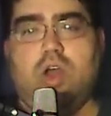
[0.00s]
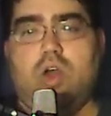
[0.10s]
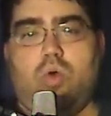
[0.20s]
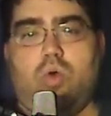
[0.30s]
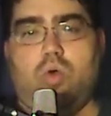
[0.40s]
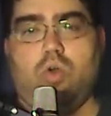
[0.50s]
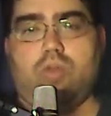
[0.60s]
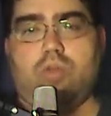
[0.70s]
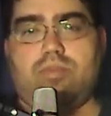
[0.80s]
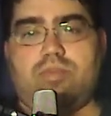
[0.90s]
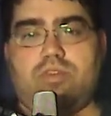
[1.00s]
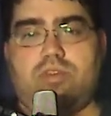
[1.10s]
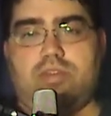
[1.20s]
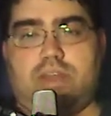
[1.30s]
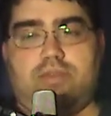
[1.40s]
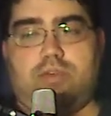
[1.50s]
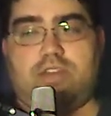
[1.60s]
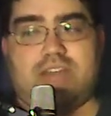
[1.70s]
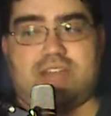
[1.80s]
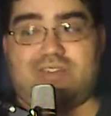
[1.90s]
or like a voice
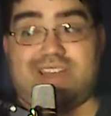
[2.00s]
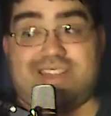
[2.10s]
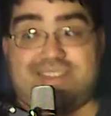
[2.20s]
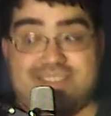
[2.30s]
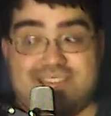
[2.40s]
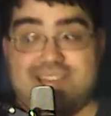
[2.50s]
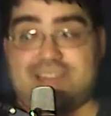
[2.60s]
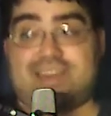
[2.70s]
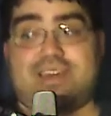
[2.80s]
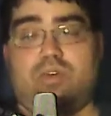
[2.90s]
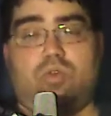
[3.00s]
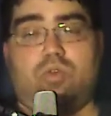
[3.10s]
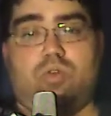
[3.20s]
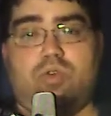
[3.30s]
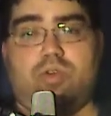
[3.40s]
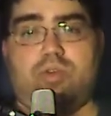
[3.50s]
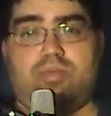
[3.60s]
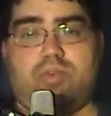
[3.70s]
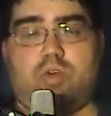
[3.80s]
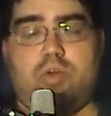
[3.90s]
actor gets sick or
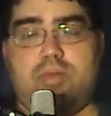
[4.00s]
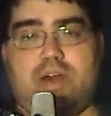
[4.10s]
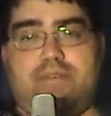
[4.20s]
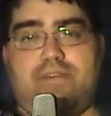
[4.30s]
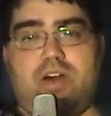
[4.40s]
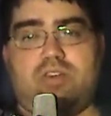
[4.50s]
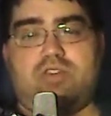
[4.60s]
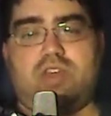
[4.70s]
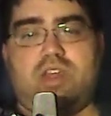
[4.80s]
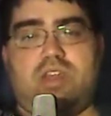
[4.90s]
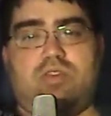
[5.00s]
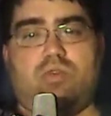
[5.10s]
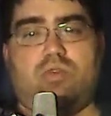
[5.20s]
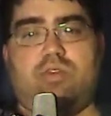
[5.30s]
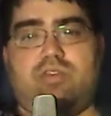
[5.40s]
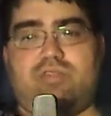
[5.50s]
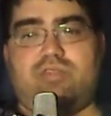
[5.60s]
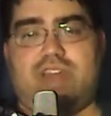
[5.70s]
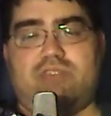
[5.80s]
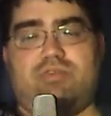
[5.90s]
equipment malfunctions or there's a
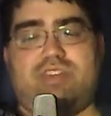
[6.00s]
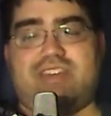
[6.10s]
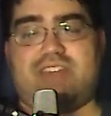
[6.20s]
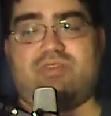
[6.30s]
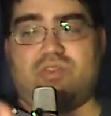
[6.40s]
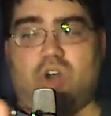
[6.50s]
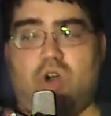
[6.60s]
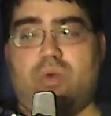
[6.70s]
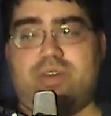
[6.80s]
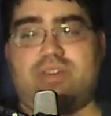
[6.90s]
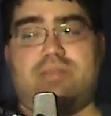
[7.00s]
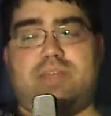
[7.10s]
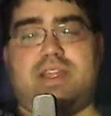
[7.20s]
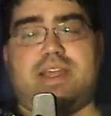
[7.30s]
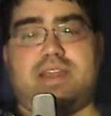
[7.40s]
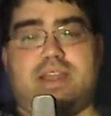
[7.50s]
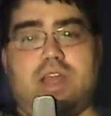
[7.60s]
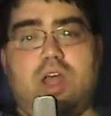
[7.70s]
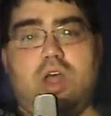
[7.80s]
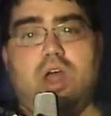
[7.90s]
natural disaster there's always something that
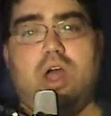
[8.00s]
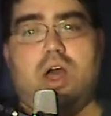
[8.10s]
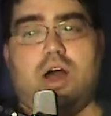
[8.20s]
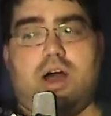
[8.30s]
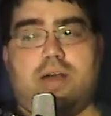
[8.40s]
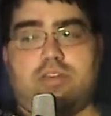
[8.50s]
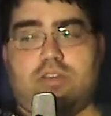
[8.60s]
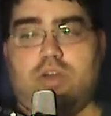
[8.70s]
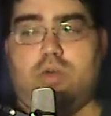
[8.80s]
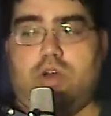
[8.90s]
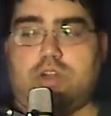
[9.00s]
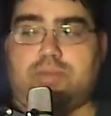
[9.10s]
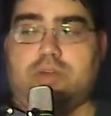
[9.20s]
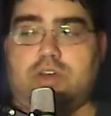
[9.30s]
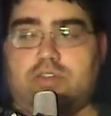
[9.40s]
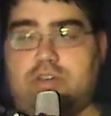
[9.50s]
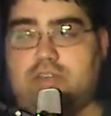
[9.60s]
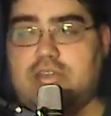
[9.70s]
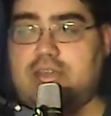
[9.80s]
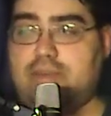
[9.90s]
can uh, slow and halt the production
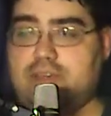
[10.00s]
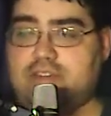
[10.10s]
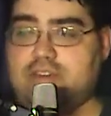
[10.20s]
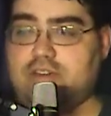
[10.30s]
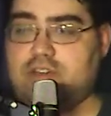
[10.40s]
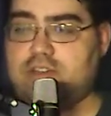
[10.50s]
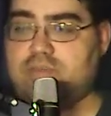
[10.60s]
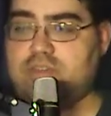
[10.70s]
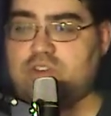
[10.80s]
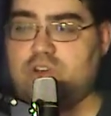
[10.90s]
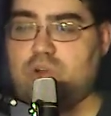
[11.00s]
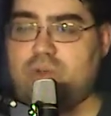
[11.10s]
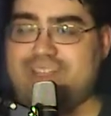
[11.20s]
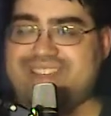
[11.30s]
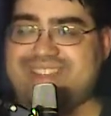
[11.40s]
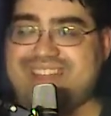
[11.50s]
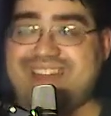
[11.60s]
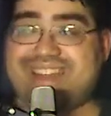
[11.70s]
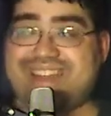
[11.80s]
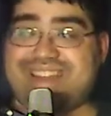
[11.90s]
of an anime series so it's
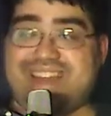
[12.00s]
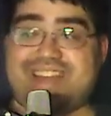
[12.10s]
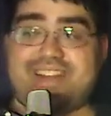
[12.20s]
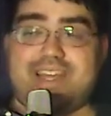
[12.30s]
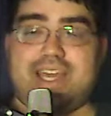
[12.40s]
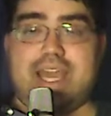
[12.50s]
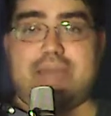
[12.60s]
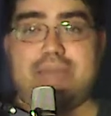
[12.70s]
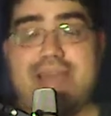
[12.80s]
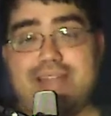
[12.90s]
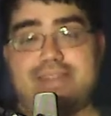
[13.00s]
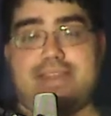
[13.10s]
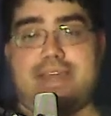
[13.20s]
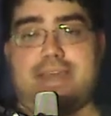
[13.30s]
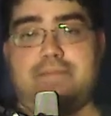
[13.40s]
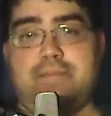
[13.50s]
not exactly a bad thing